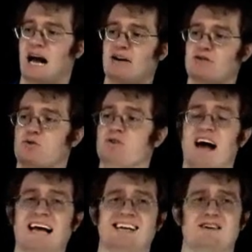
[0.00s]
after we've
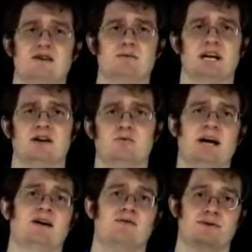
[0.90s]
added and eliminated, we
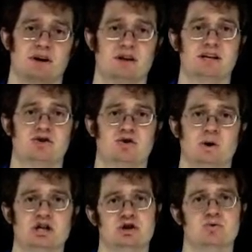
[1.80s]
have a linear
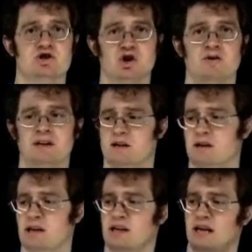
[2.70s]
equation, we solve
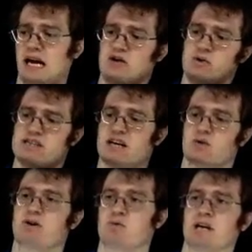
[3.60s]
it, and we take
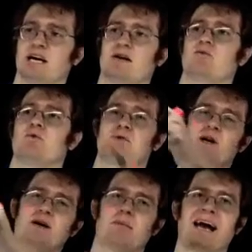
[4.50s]
whatever we get, we
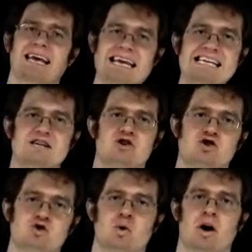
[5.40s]
plug it back
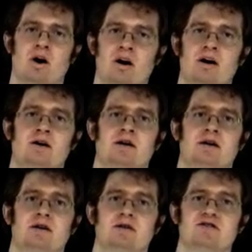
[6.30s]
into our
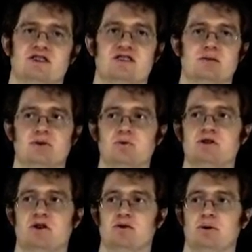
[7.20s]
system that we
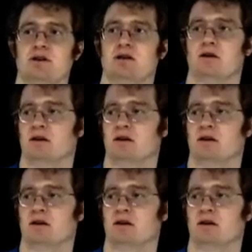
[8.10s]
started with.